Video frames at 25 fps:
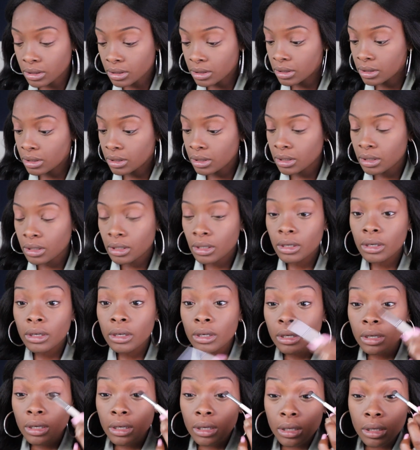
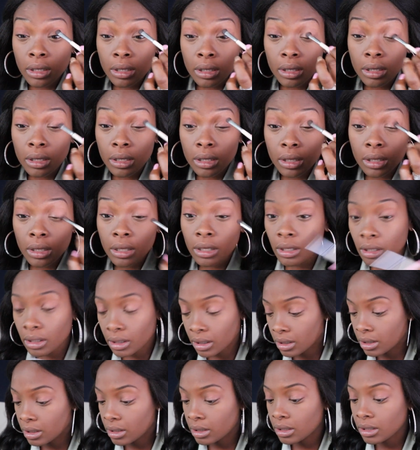
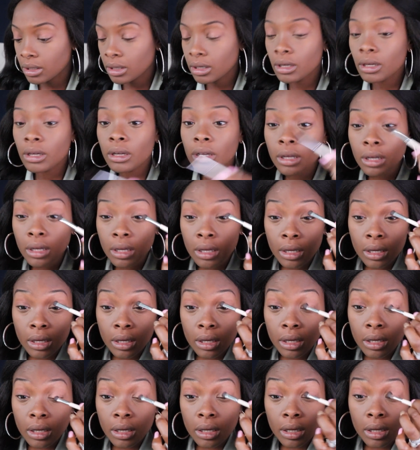
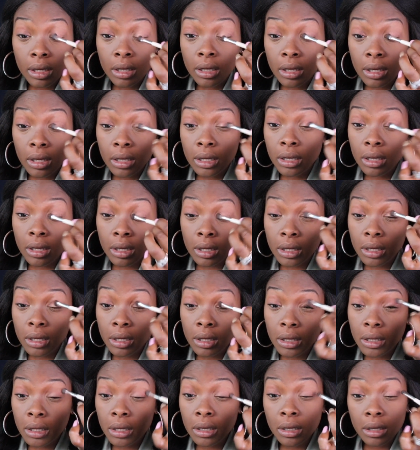
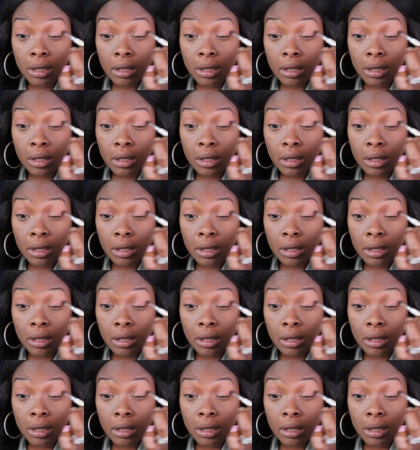Nobody speaks.